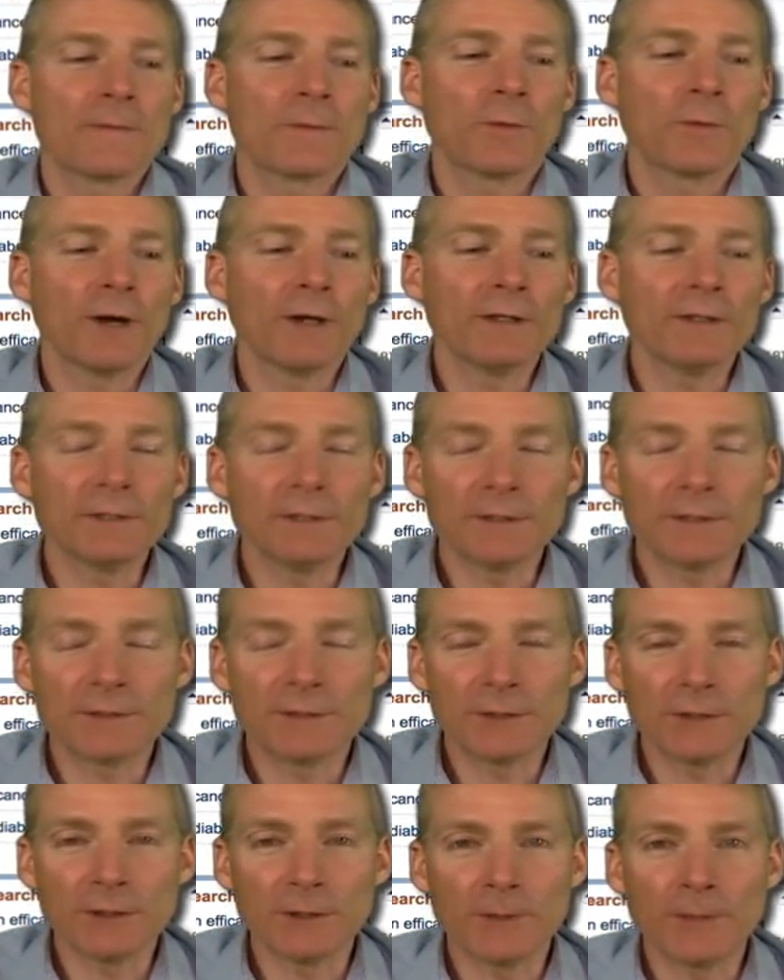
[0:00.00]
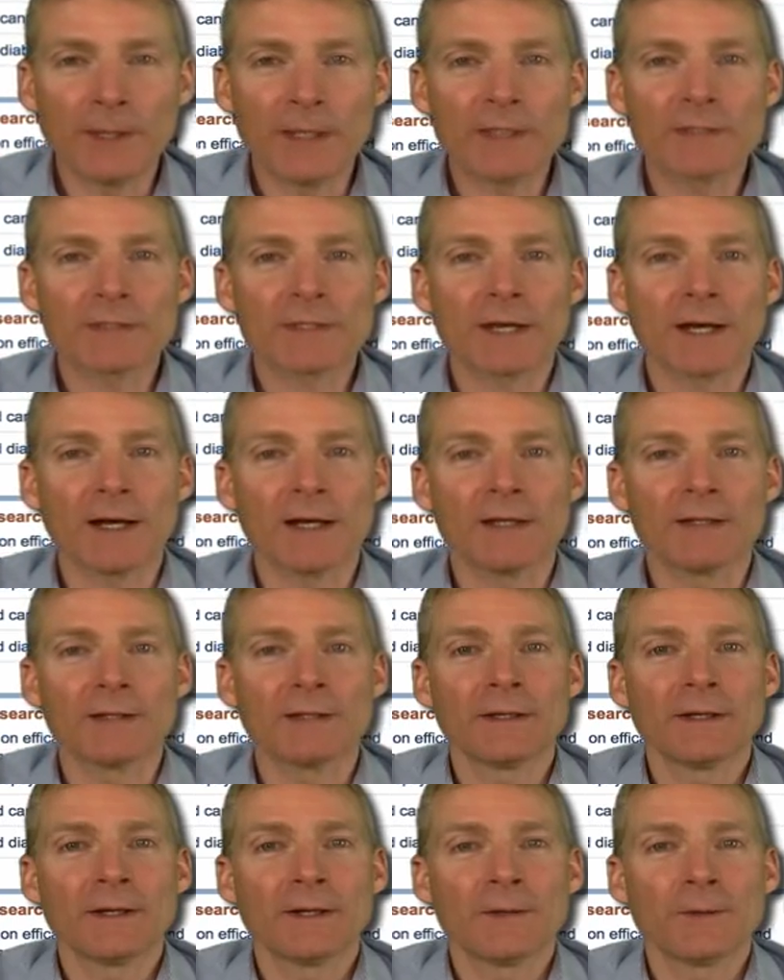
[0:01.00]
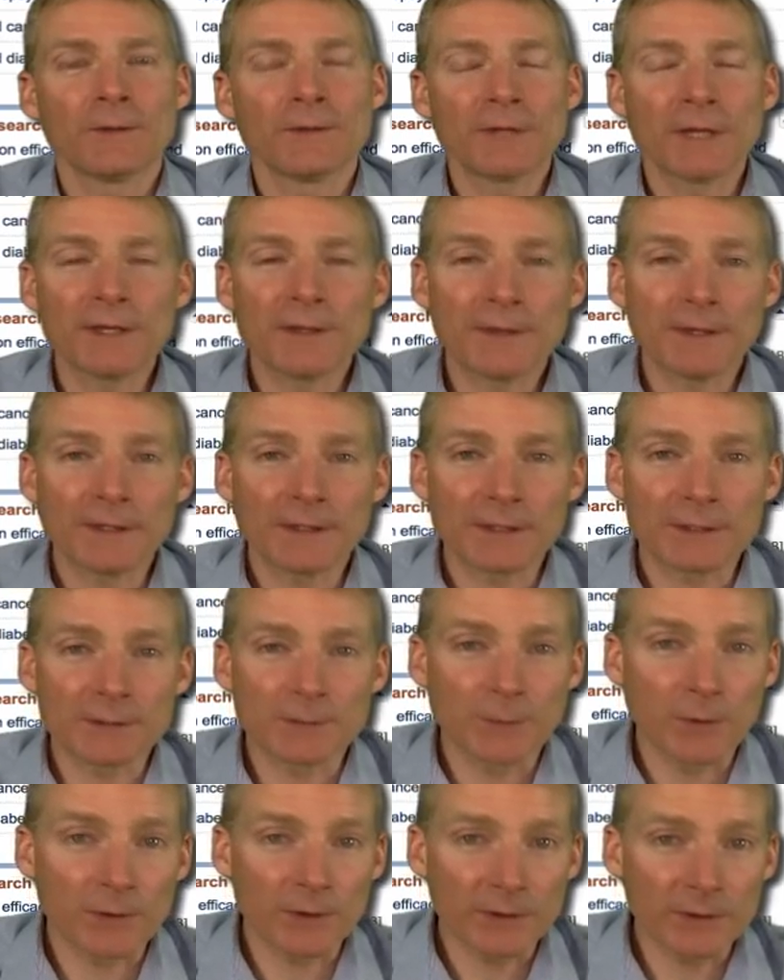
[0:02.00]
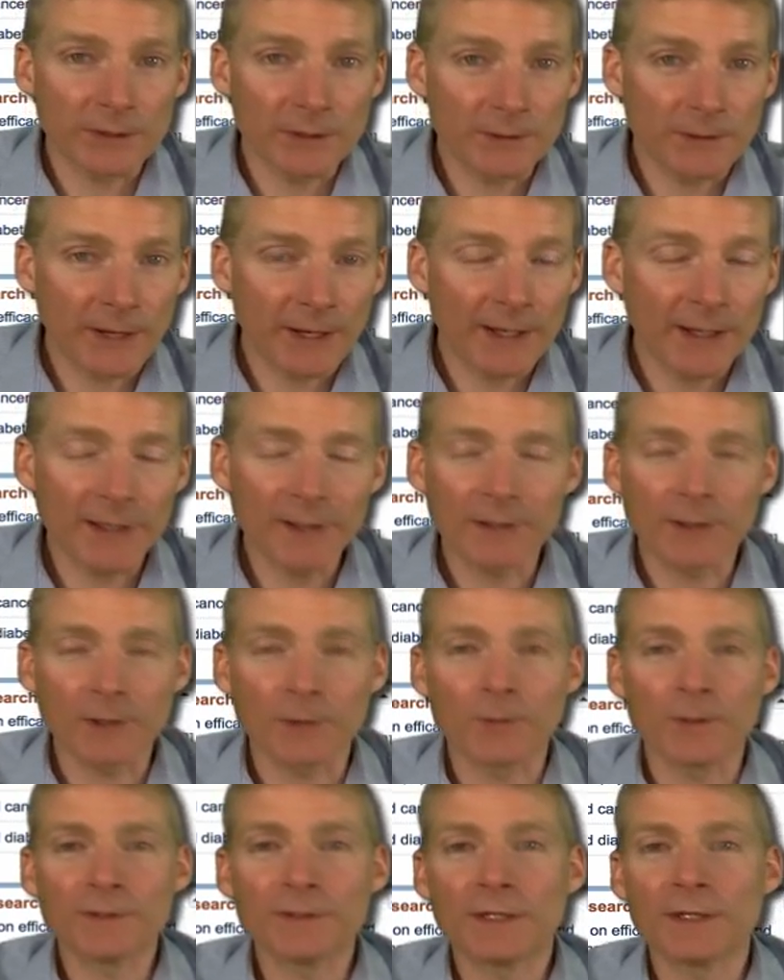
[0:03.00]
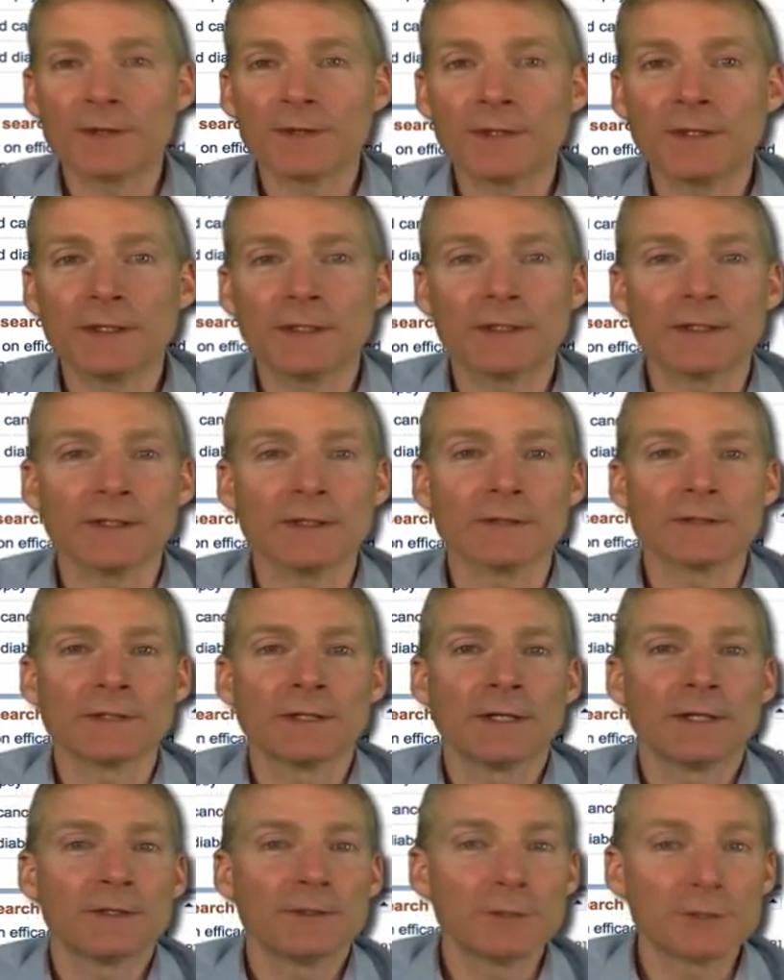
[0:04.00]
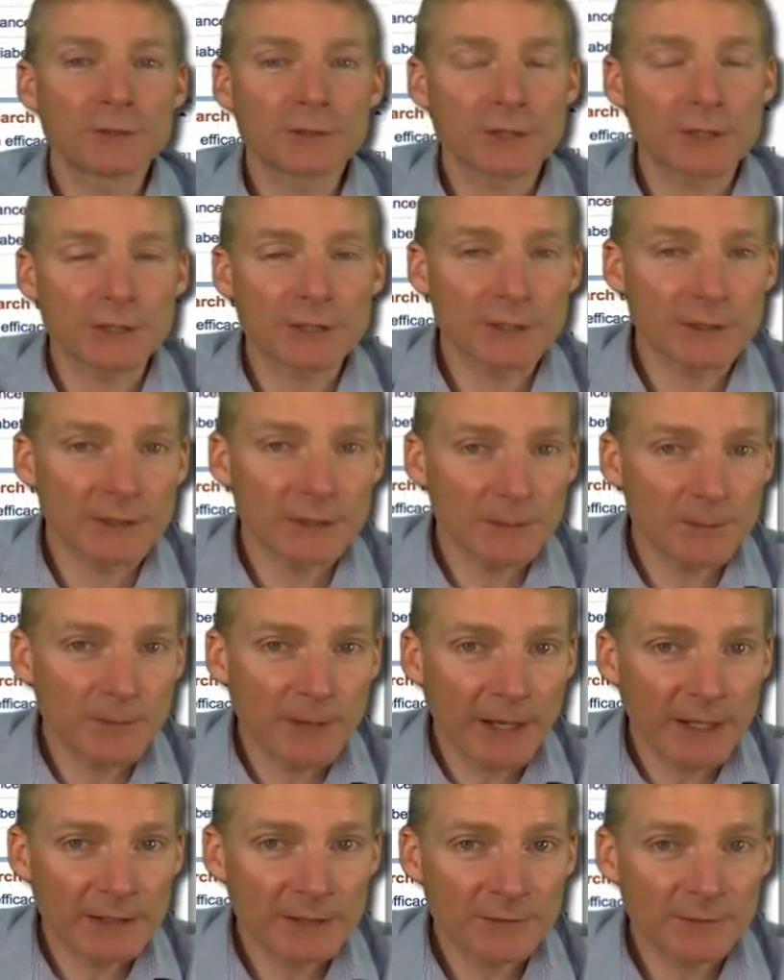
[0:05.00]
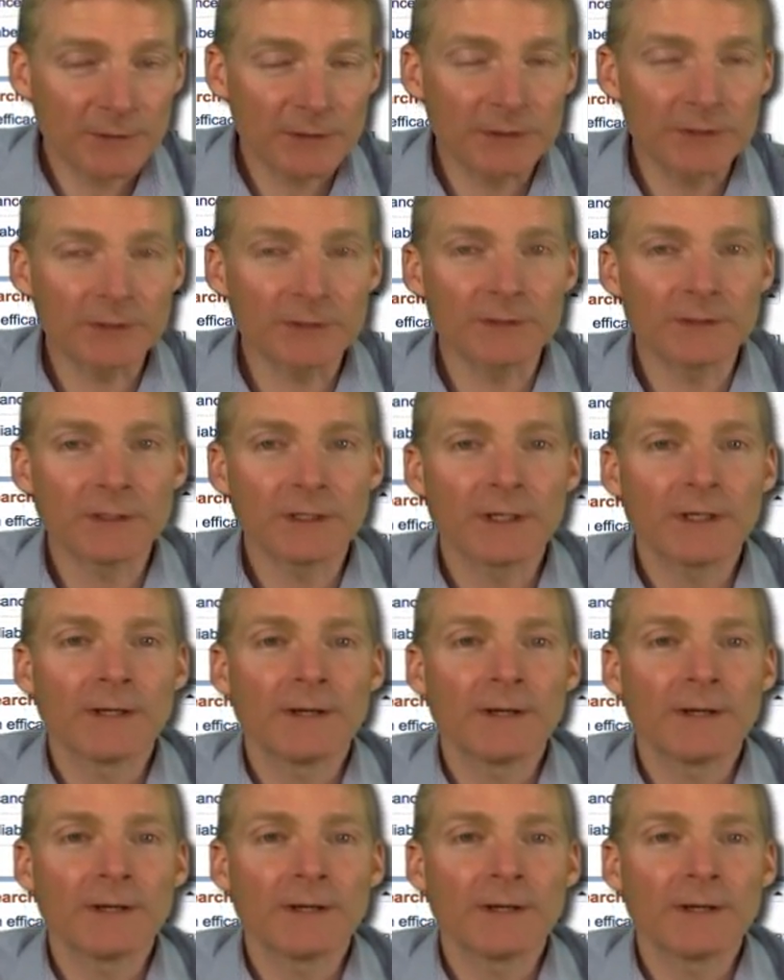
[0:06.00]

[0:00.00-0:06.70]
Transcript: want you to do based on what they think is morally right or what they think is nutritionally best for you.